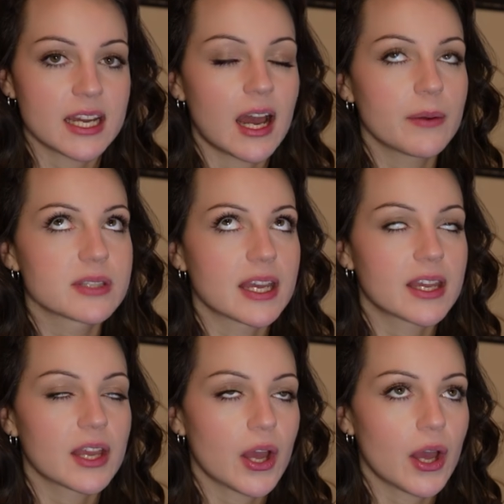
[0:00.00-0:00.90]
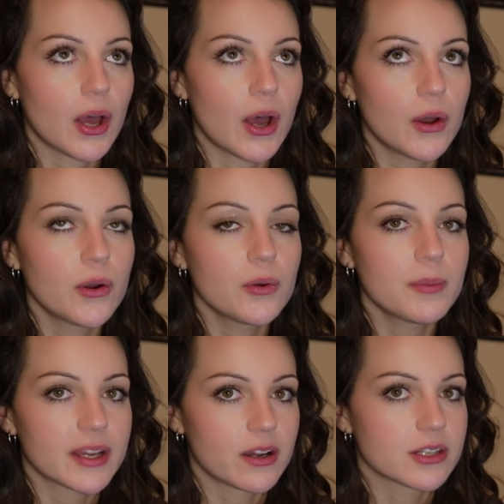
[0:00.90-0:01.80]
I was like, oh my
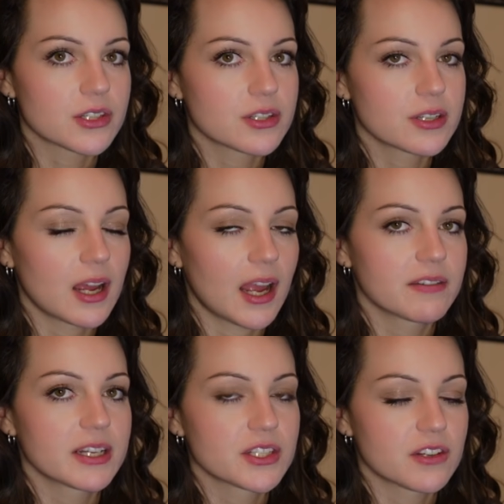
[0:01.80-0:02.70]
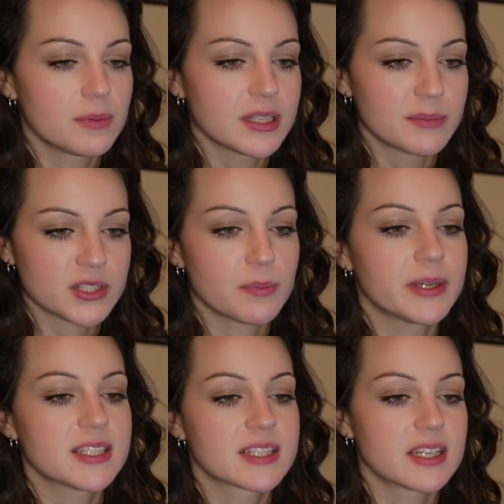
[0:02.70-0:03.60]
gosh, I really should have played the bishop
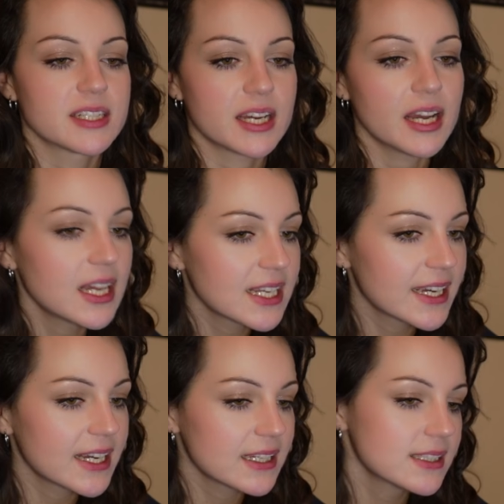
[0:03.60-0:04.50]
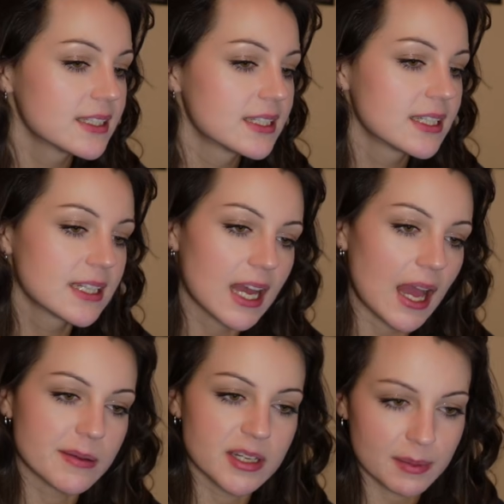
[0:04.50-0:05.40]
a6 idea earlier. I'm
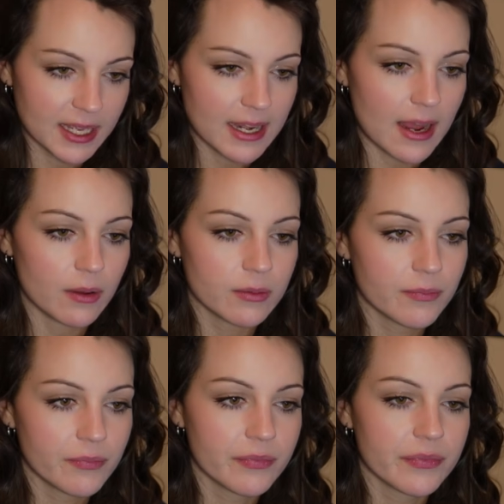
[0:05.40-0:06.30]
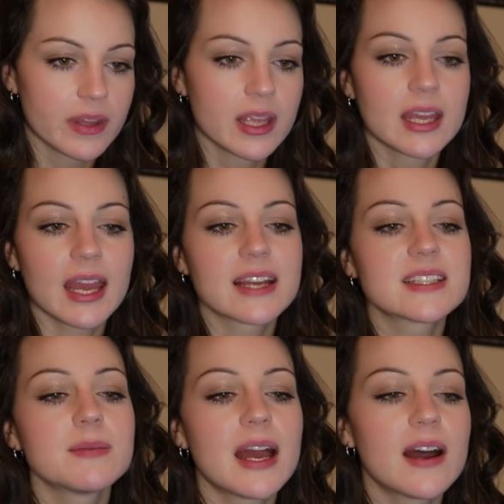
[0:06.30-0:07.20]
going to play it now. Except
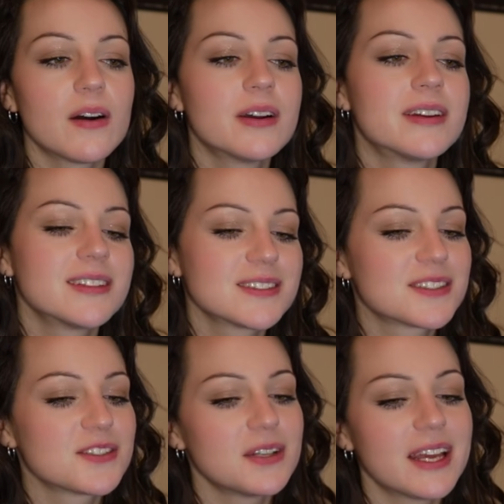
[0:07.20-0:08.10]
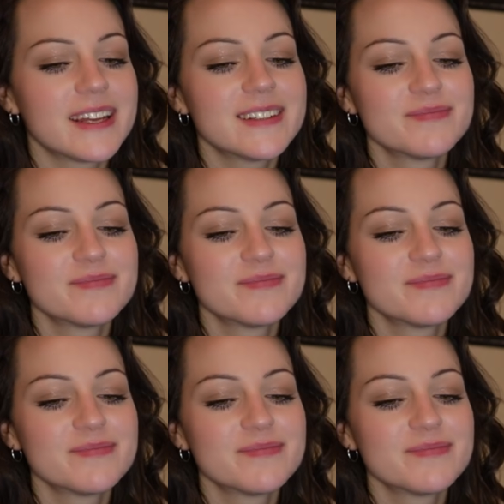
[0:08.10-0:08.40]
now, it's too late.